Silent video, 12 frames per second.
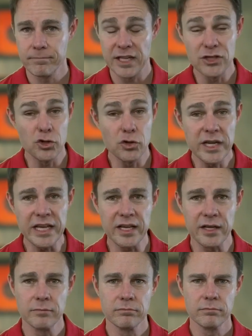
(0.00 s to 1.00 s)
It's unique,
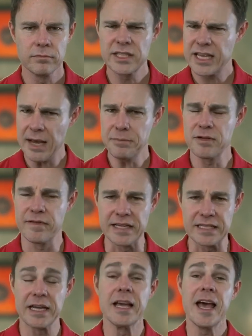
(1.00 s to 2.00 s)
it's
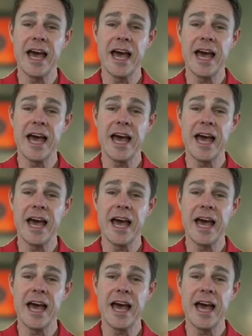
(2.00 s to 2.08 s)
captivating,